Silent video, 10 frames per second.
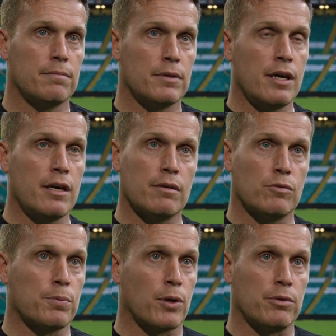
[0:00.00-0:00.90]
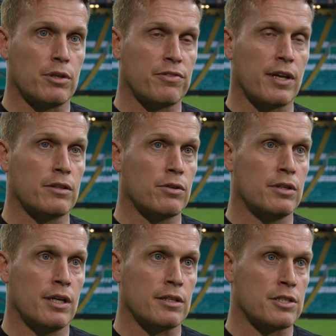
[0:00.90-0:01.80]
Yeah, we'll probably reflect
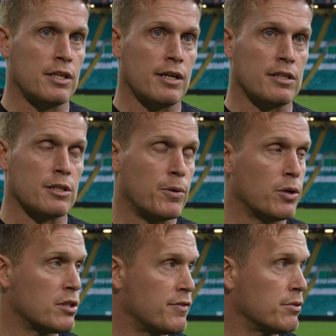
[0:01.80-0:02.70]
on that and see that as a positive.